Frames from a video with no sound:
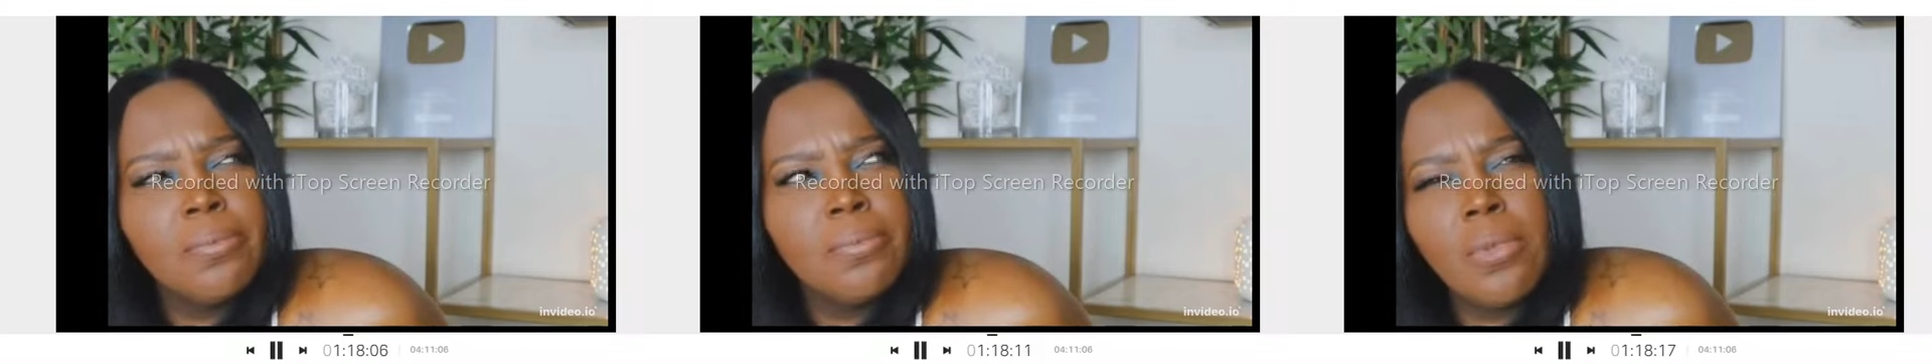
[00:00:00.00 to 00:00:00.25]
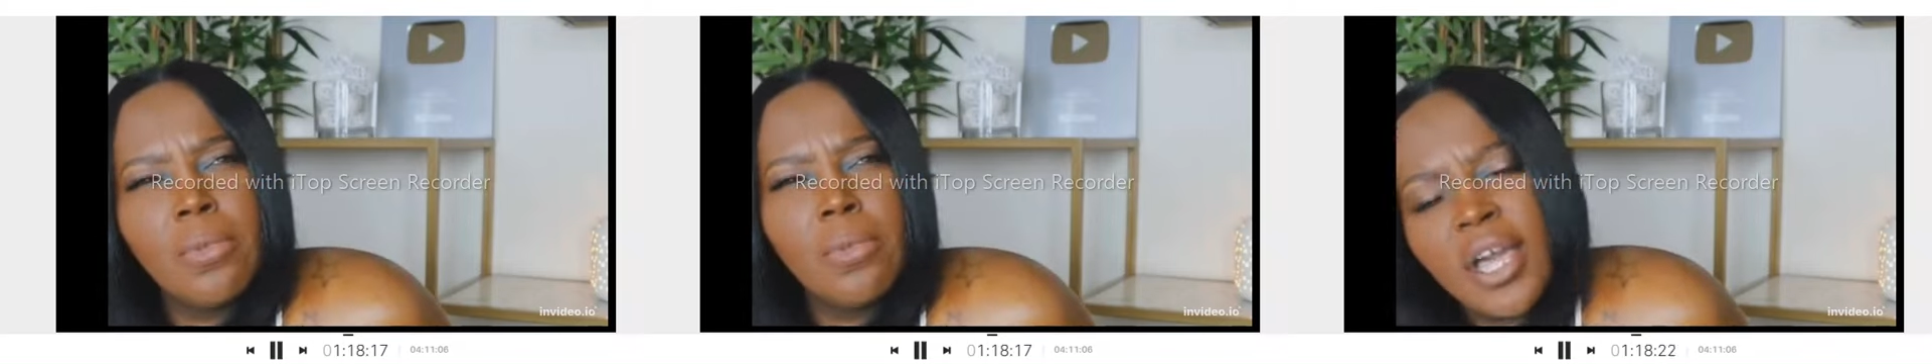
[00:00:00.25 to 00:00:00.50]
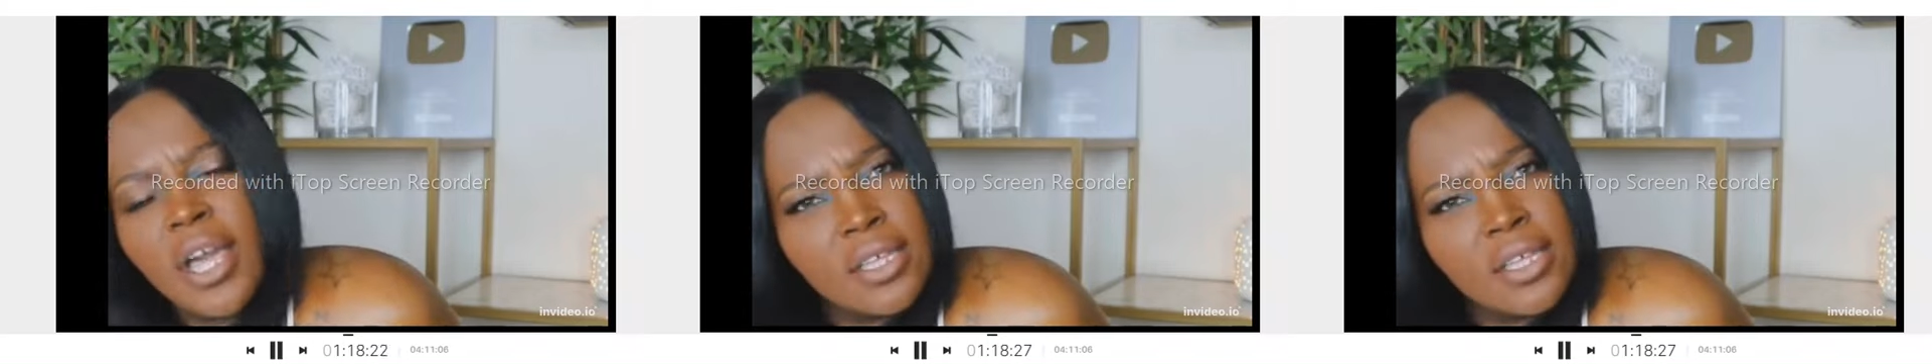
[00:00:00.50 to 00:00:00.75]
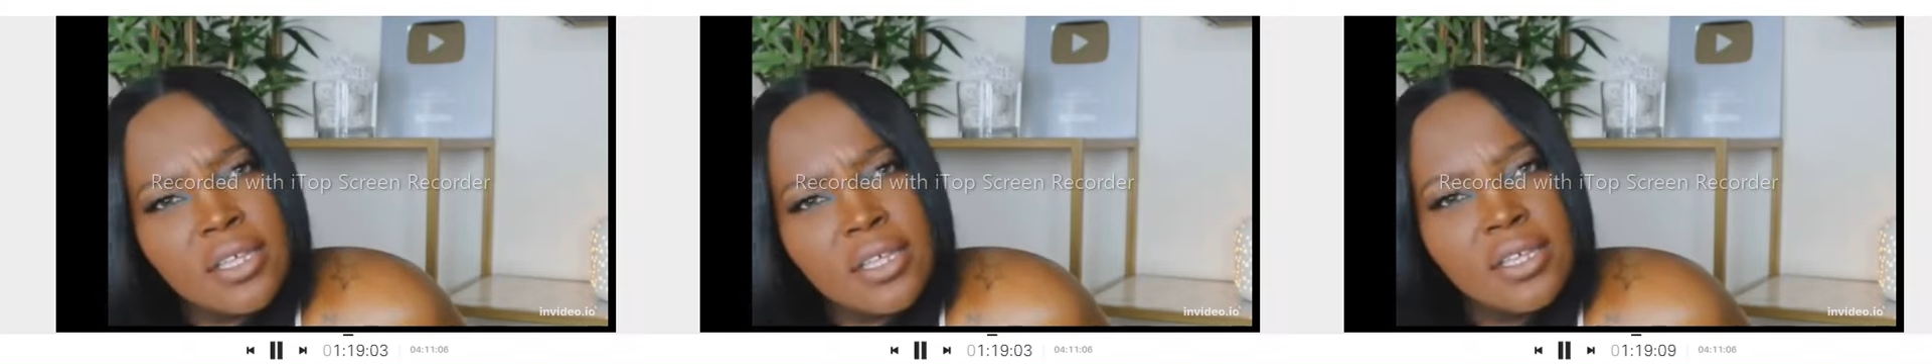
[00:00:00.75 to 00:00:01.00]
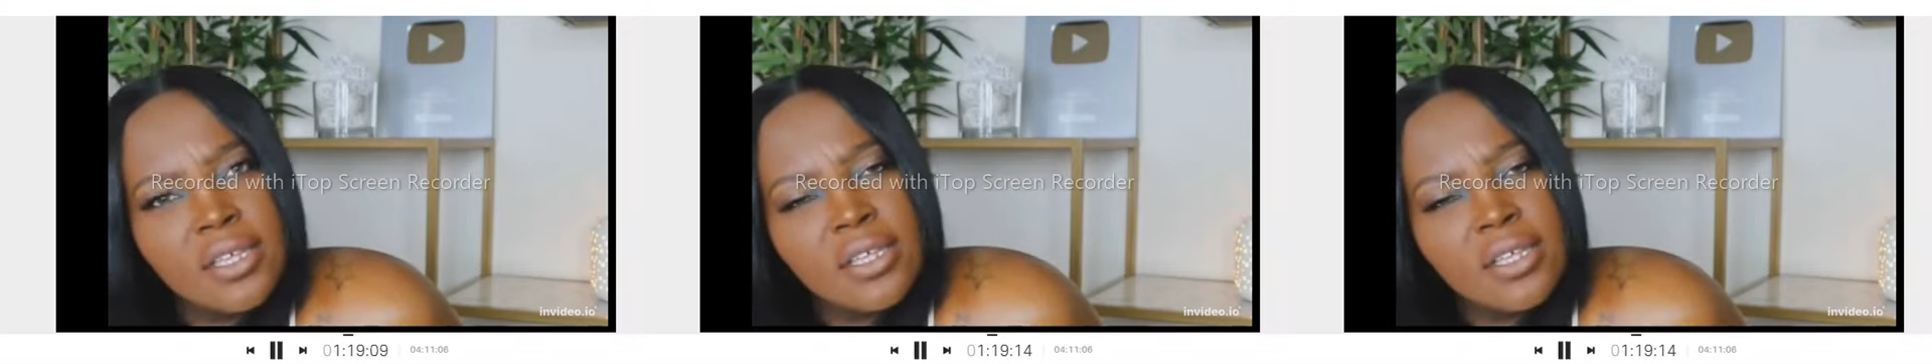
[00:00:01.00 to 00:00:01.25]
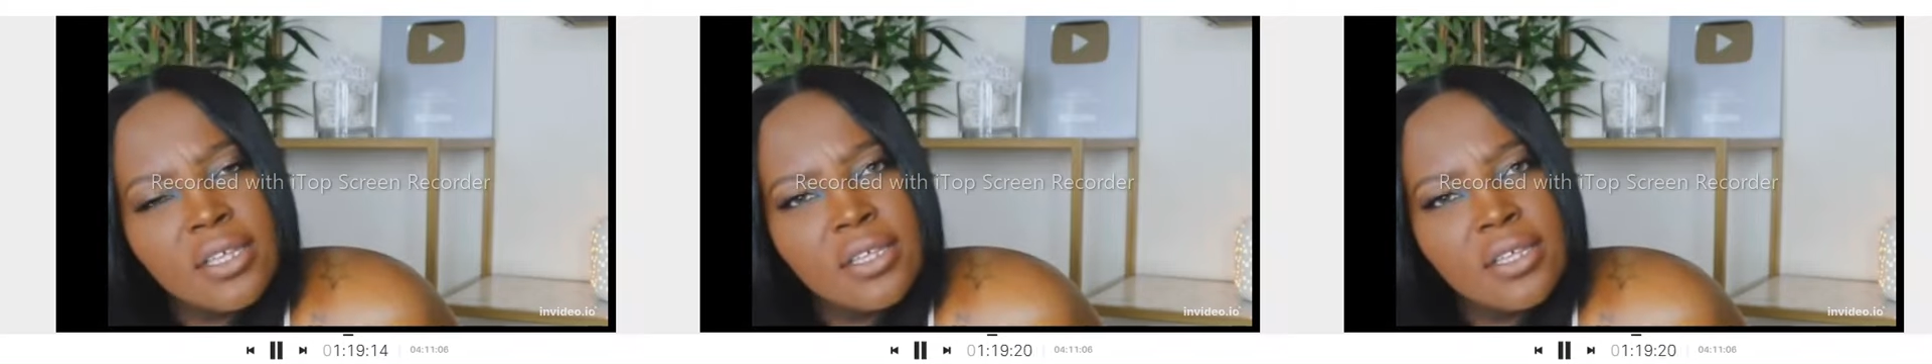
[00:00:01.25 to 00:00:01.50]
Why?
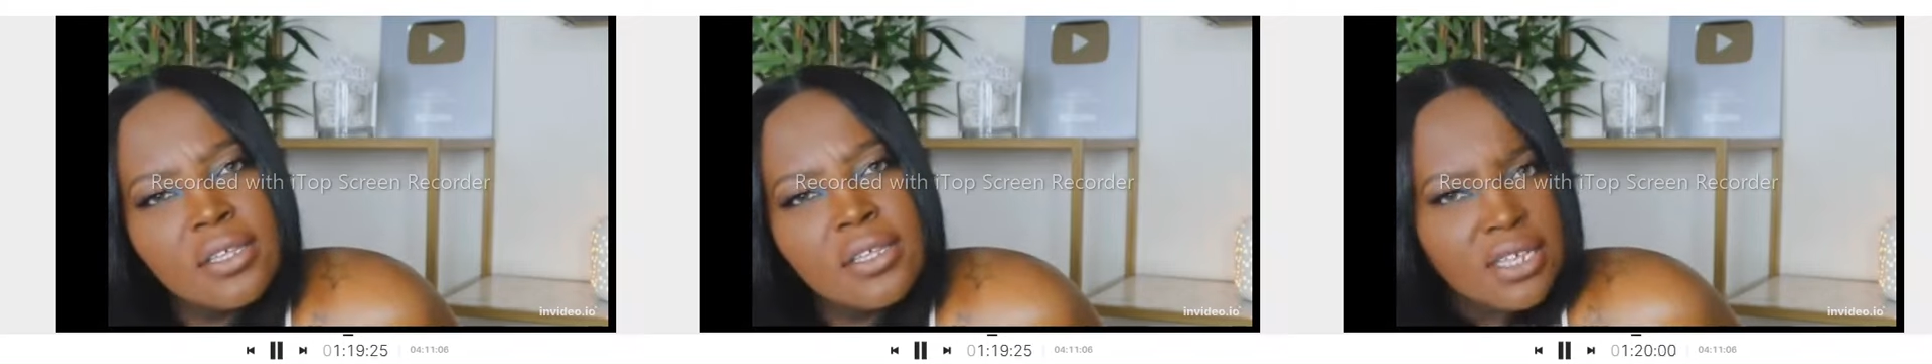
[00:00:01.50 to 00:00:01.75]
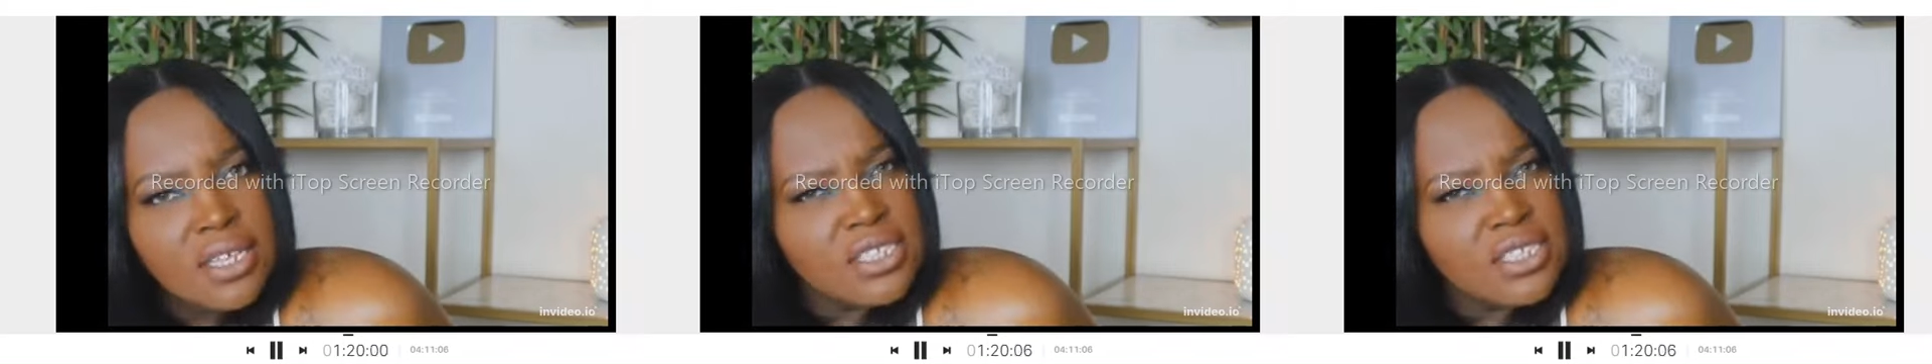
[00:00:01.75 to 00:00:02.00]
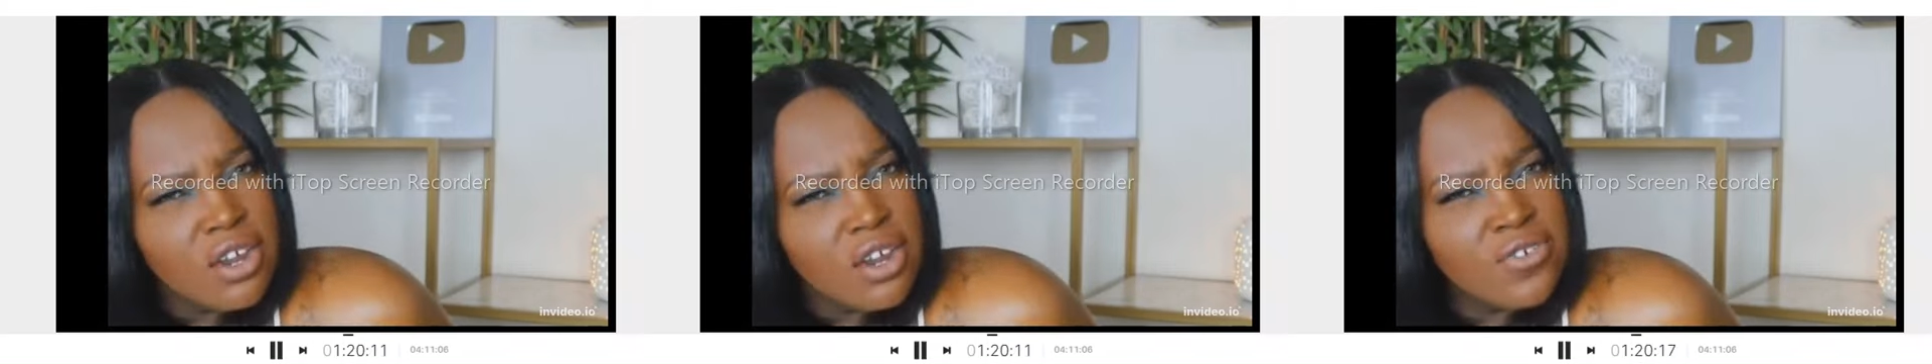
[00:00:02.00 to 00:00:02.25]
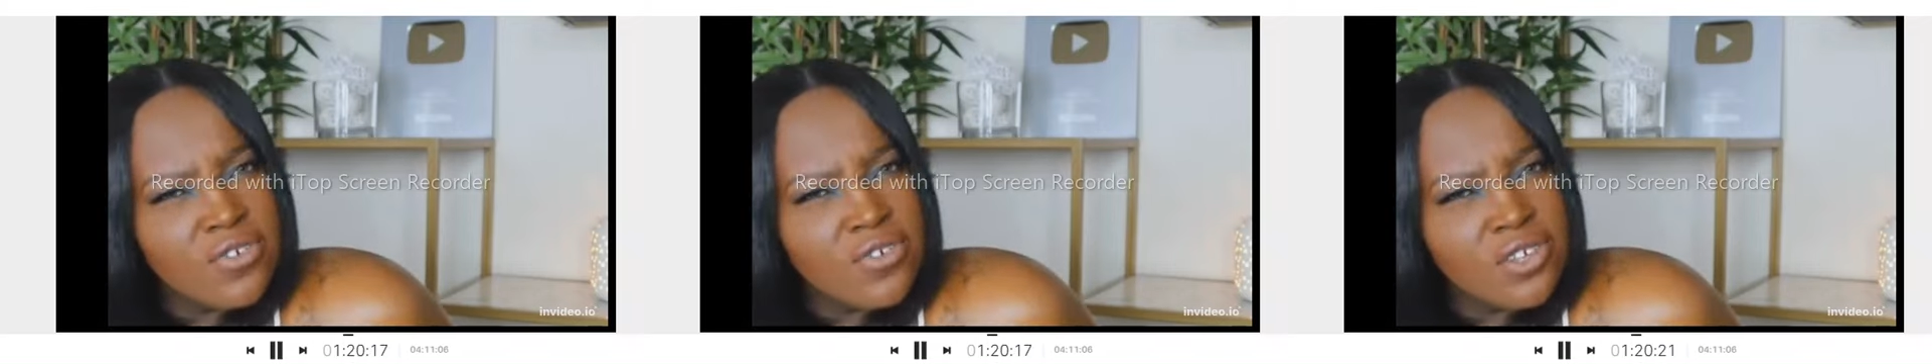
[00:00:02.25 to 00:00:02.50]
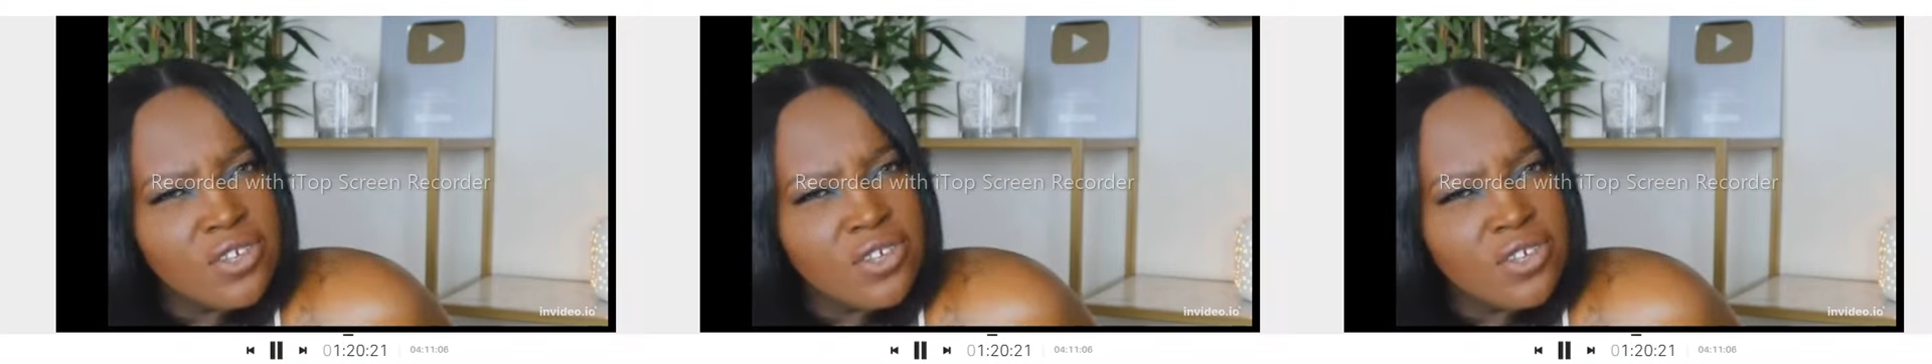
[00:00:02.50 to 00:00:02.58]
Is it hard for you